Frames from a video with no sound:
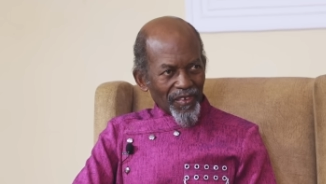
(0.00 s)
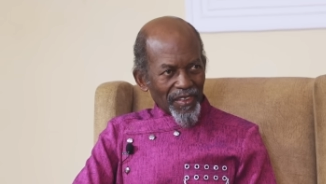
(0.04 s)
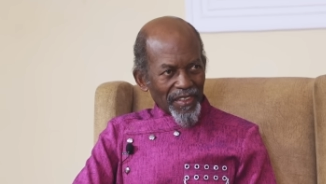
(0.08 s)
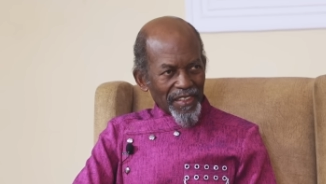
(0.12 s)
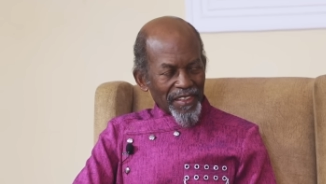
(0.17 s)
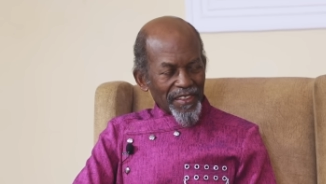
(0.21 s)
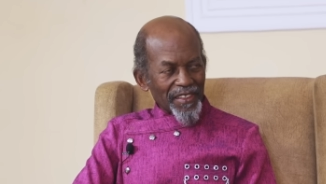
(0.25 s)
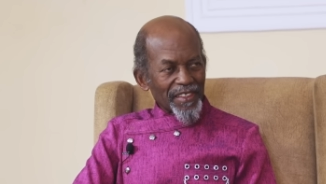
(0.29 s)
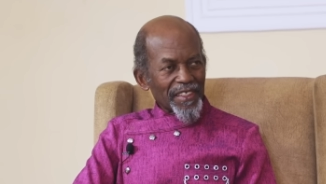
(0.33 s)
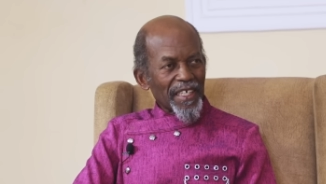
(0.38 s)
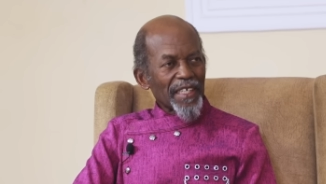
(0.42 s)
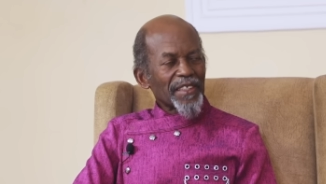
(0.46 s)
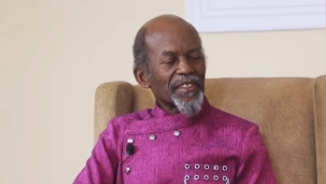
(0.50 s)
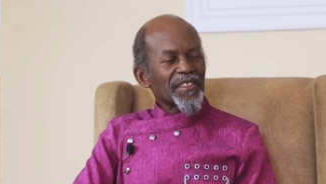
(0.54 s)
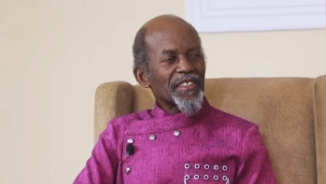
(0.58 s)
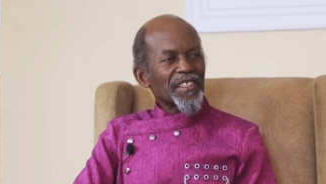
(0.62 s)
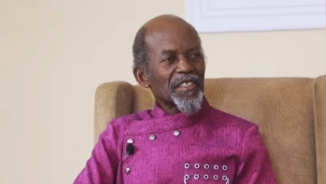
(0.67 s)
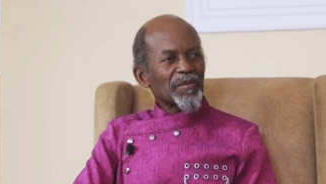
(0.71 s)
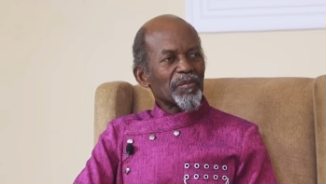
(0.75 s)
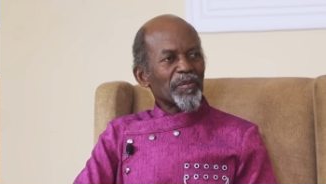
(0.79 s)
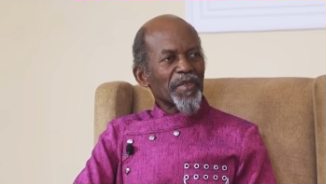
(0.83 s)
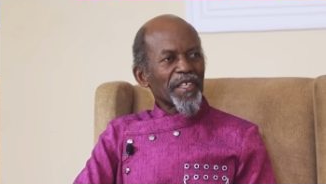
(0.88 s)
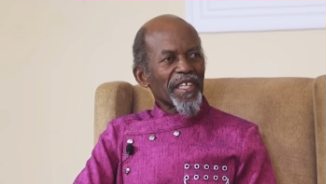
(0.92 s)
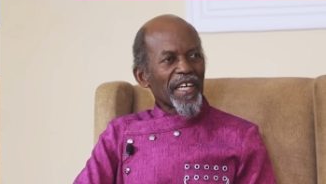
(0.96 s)

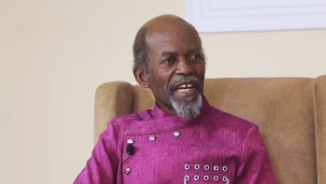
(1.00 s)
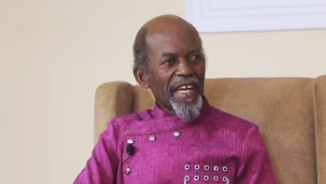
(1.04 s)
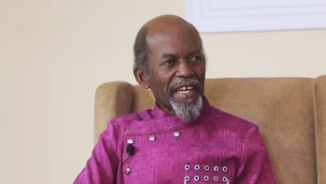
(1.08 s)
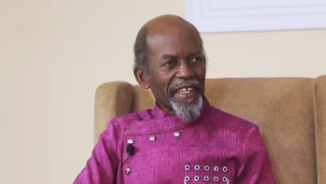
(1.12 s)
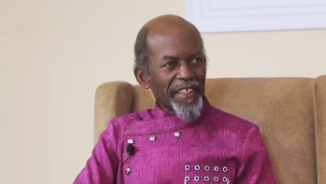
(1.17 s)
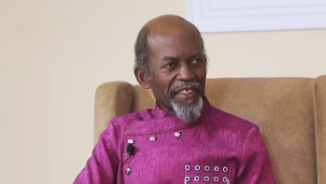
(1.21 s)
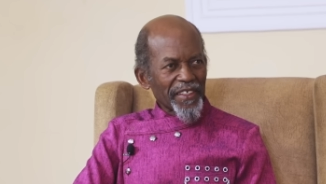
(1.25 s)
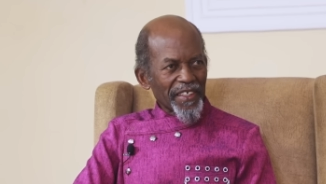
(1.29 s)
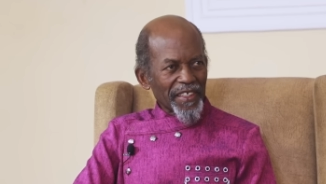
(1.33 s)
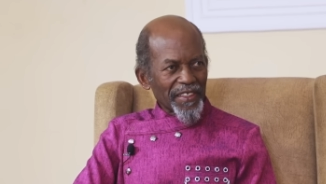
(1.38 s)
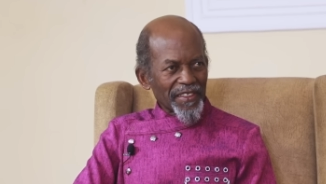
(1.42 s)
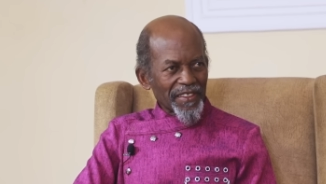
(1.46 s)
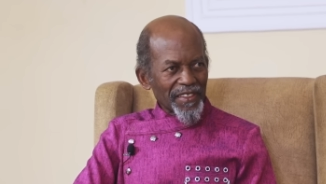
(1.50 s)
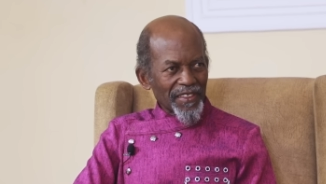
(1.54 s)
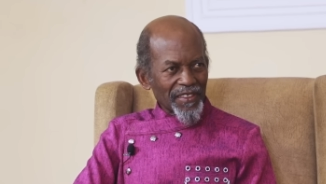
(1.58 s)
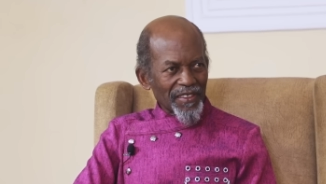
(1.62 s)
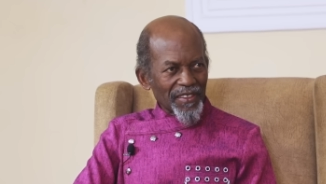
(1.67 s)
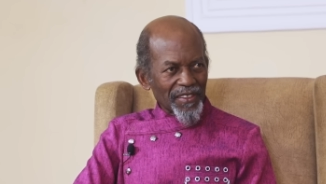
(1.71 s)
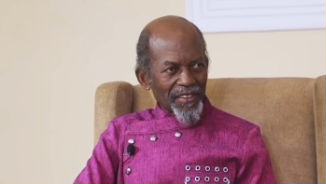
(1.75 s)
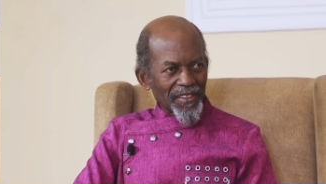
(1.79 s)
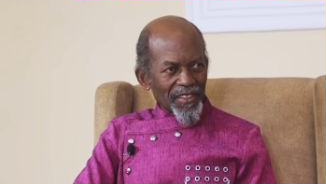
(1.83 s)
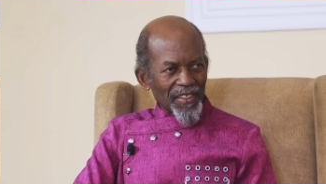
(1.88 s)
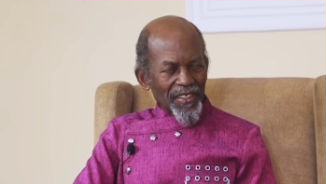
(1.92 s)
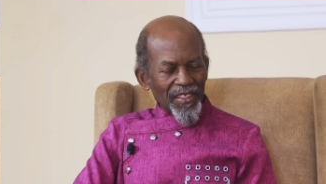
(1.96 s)
intention behind it.
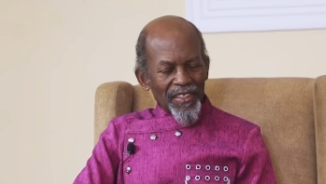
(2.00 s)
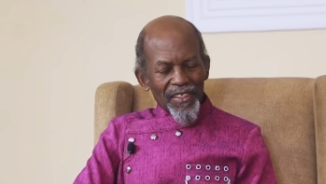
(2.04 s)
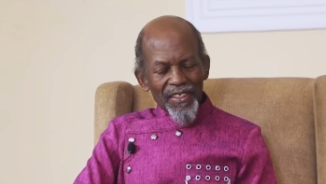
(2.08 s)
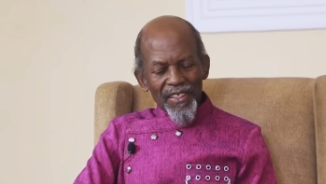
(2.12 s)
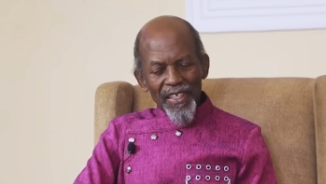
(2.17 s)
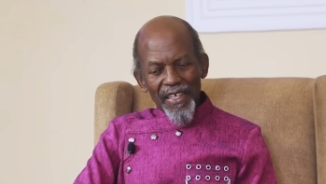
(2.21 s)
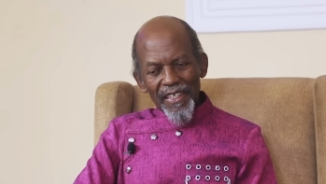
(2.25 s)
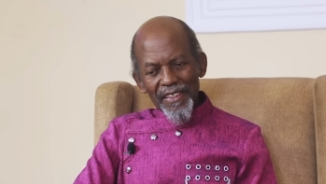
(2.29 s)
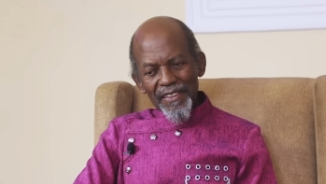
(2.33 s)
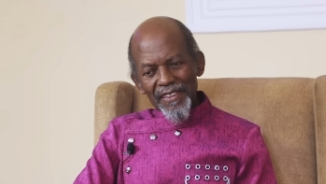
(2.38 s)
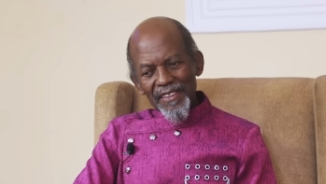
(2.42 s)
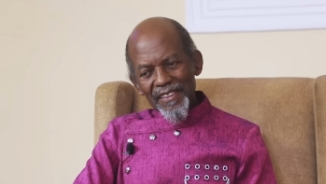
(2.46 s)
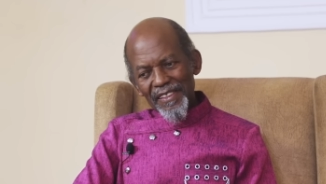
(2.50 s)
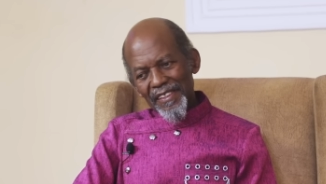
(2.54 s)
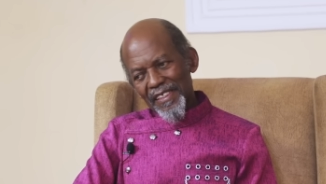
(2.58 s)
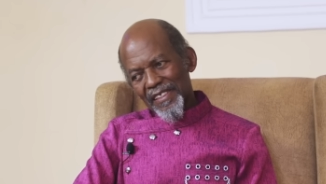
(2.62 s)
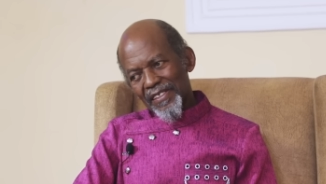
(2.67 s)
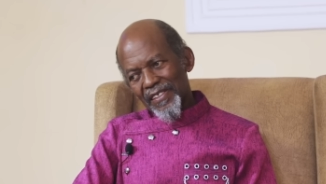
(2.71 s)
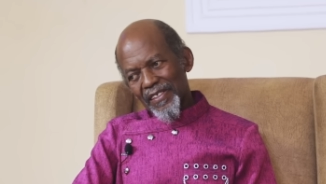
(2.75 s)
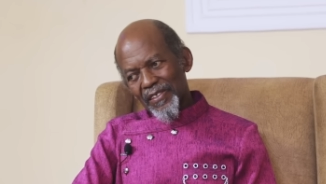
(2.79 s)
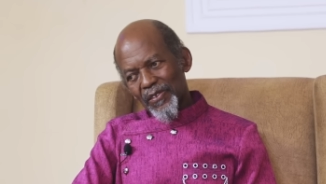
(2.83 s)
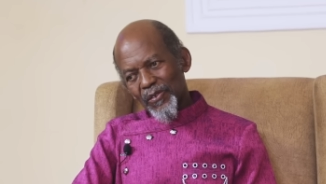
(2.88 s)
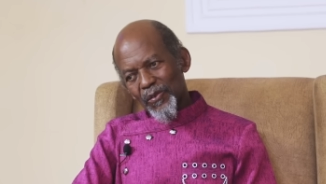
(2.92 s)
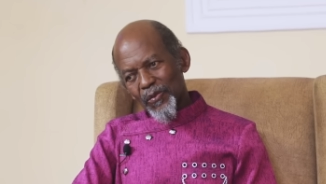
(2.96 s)
And
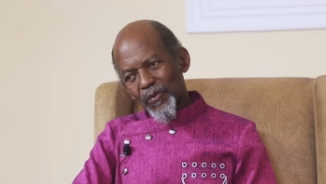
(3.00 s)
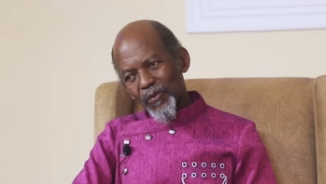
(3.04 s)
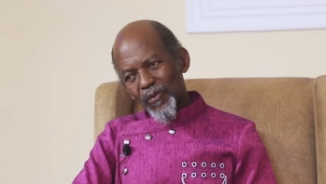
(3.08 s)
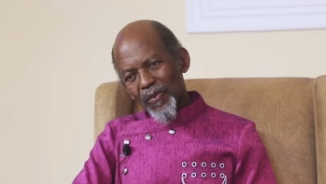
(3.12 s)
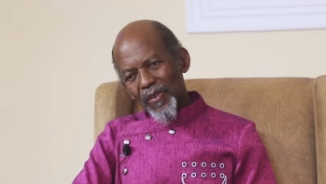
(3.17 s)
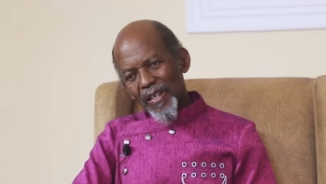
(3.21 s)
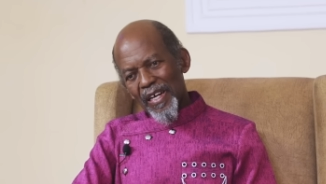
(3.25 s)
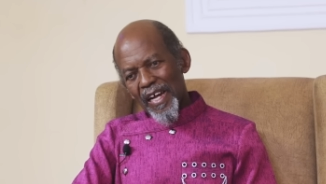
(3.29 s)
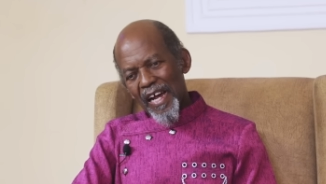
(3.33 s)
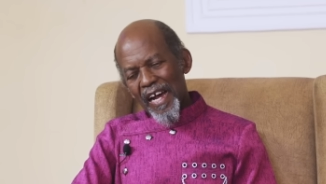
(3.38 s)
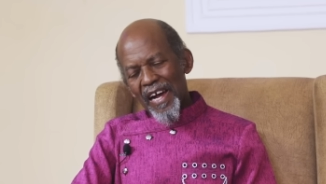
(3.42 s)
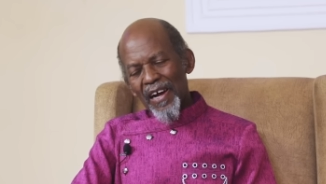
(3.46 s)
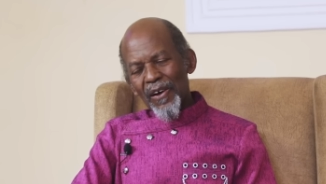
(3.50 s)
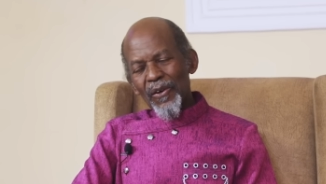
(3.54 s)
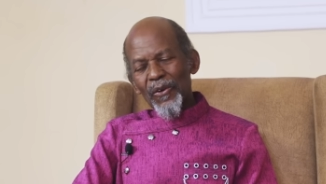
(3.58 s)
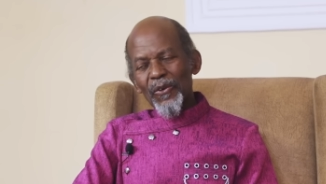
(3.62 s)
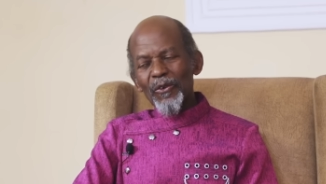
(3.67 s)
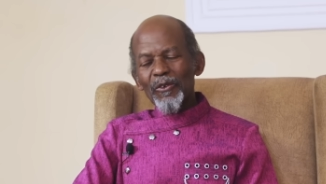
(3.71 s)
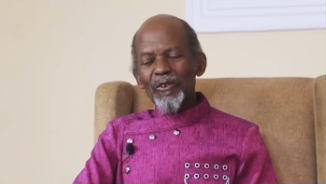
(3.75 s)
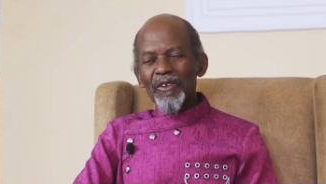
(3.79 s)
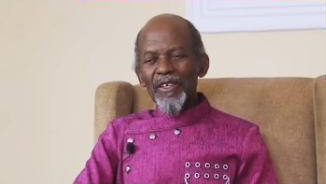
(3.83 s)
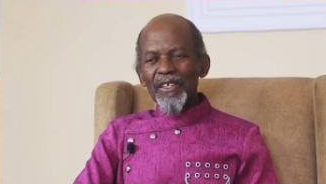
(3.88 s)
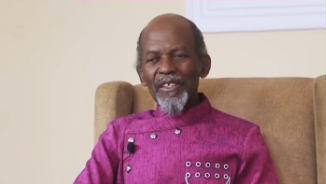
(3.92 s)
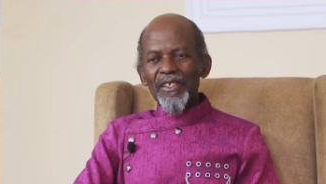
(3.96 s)
this is
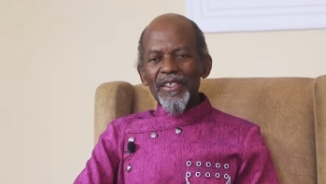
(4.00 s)
how